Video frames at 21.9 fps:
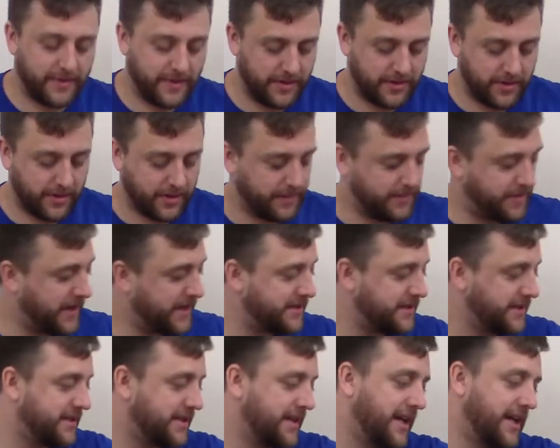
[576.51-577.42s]
So the
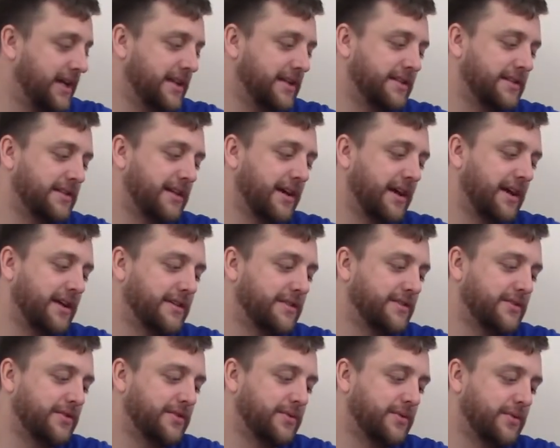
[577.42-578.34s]
pasta salad
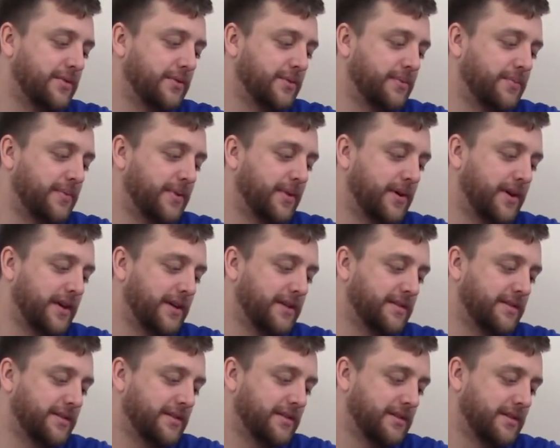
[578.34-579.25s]
says to
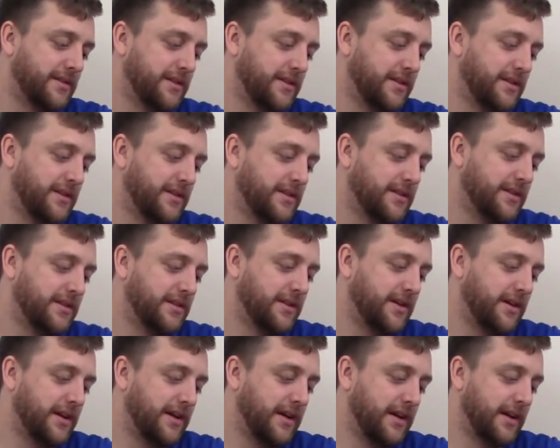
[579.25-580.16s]
put
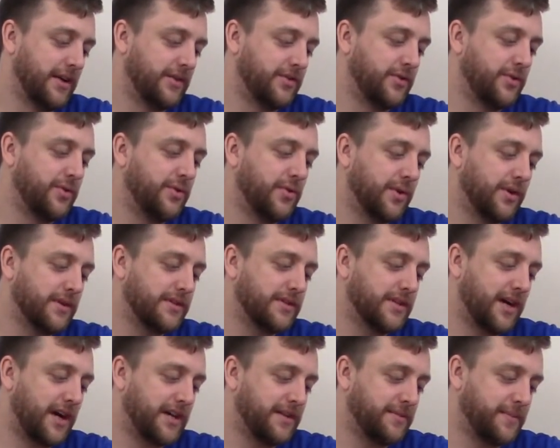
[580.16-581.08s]
in a 2-quart
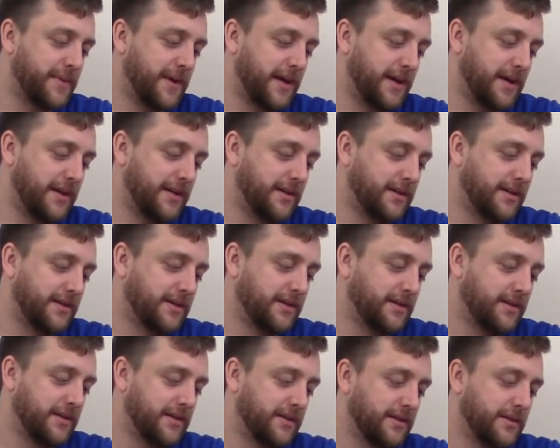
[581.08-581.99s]
saucepan,
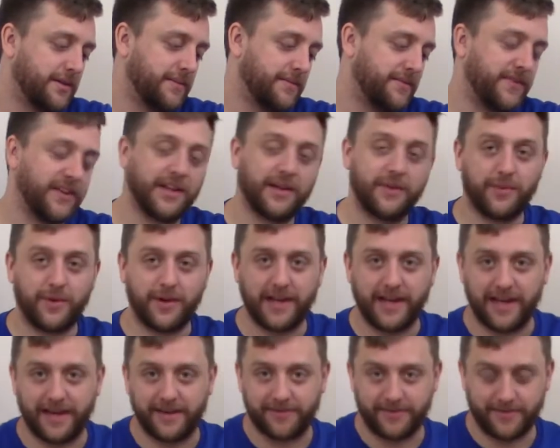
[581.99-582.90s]
fill it
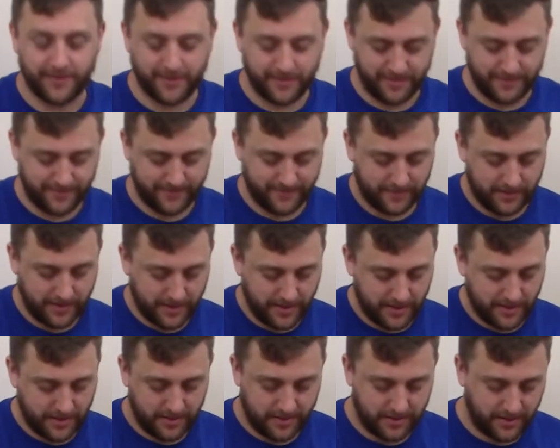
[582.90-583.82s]
1/2 full.
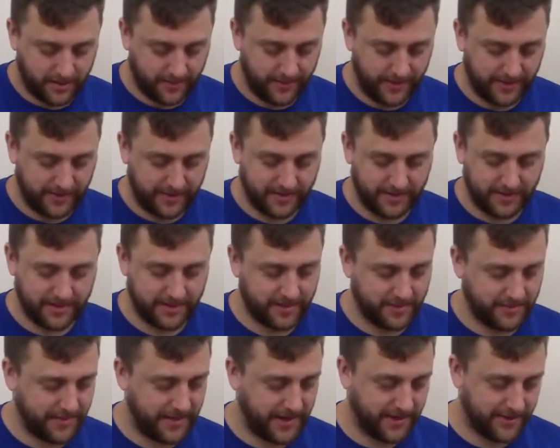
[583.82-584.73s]
So I mean, this is
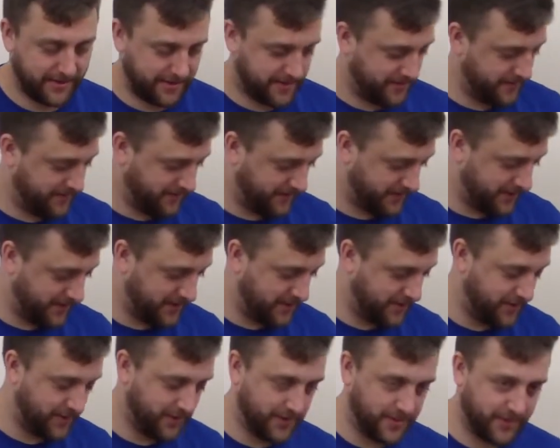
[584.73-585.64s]
about a
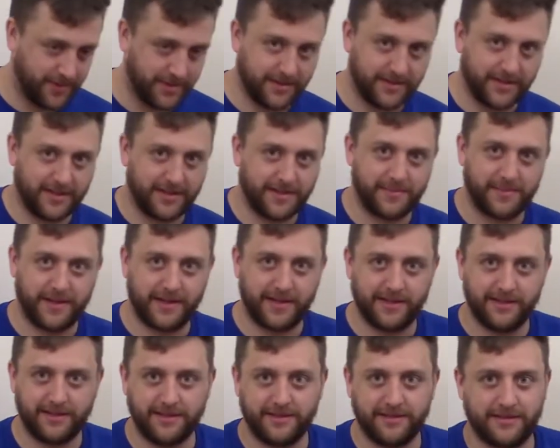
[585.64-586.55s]
2-quart
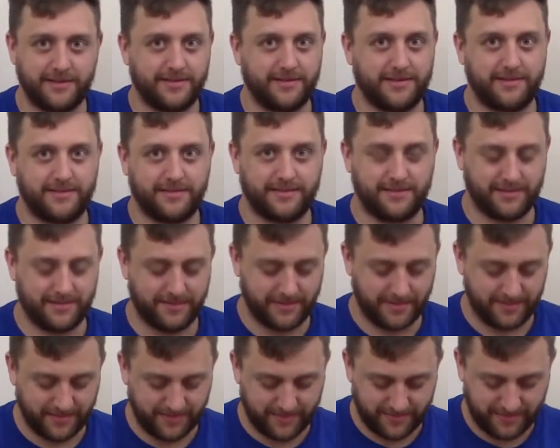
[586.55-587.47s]
saucepan. It's
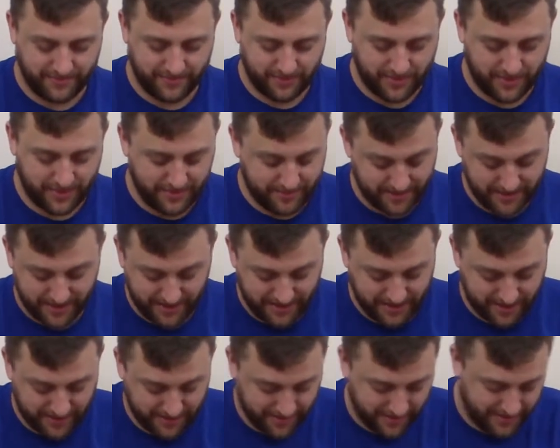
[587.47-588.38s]
pretty
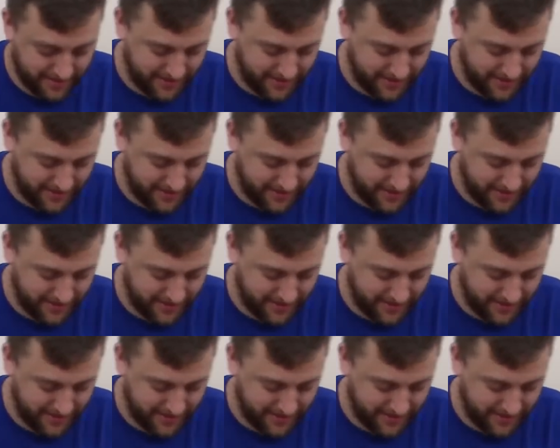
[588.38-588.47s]
big.